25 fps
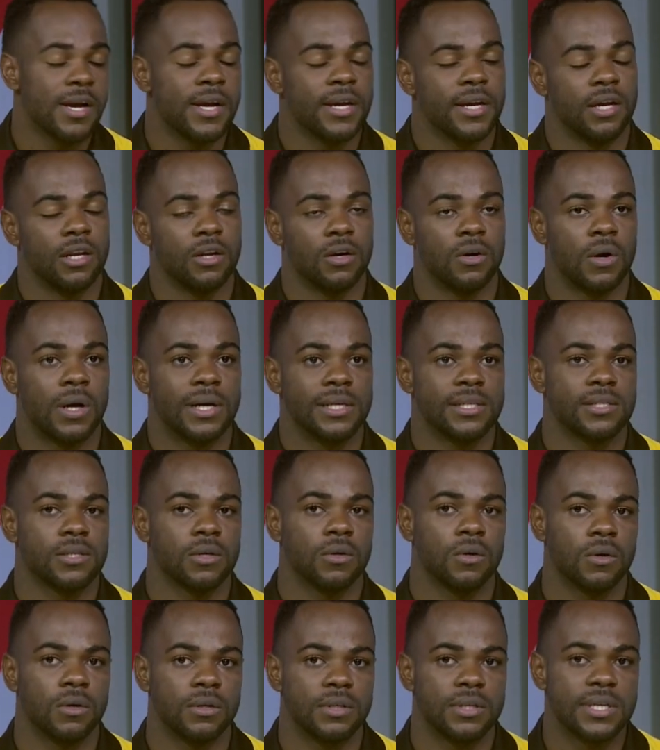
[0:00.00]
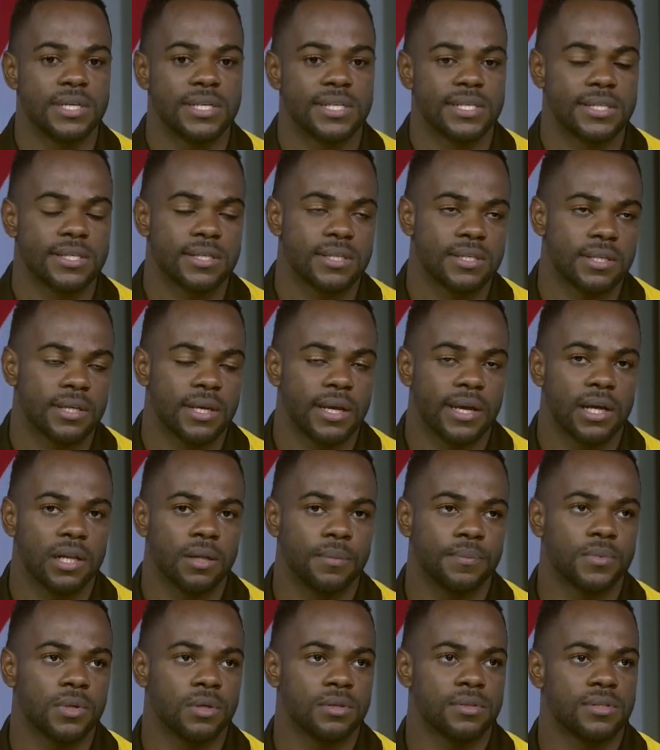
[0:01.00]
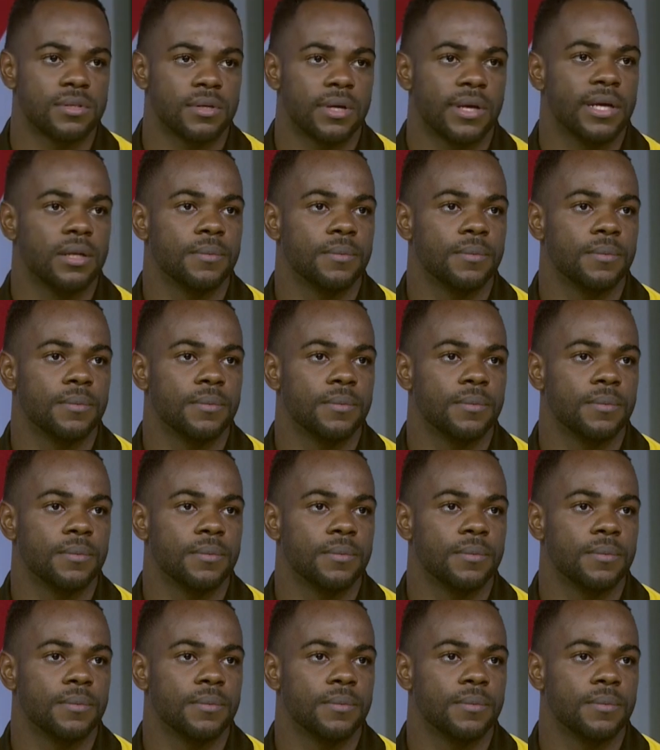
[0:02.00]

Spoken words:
you know, and so this helped us